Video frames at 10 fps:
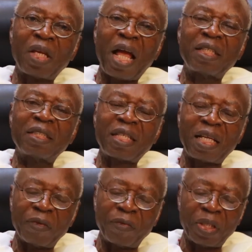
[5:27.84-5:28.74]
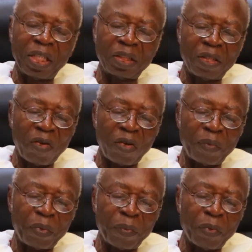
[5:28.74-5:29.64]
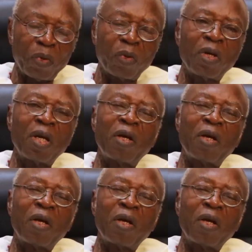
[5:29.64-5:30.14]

and the sanctification of the people